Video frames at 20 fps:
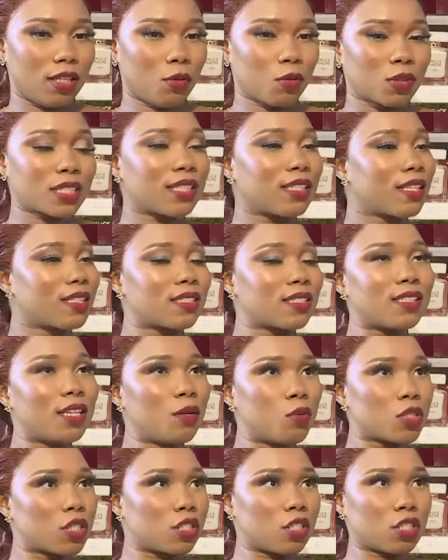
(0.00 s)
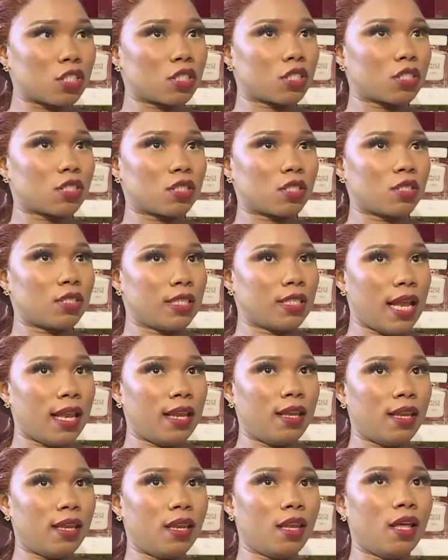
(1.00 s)
it was this it was just
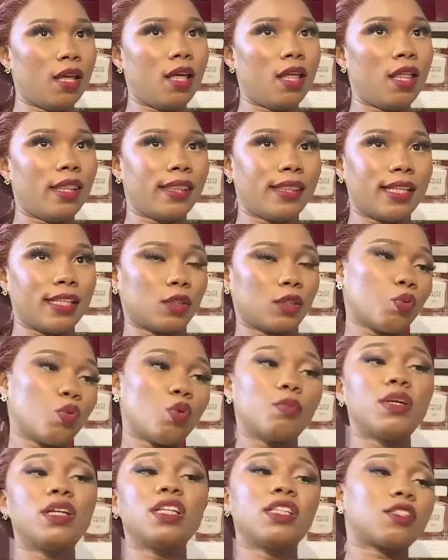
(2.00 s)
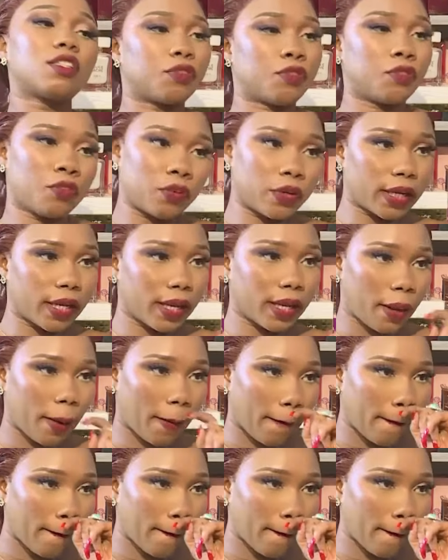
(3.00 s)
telling this woman is free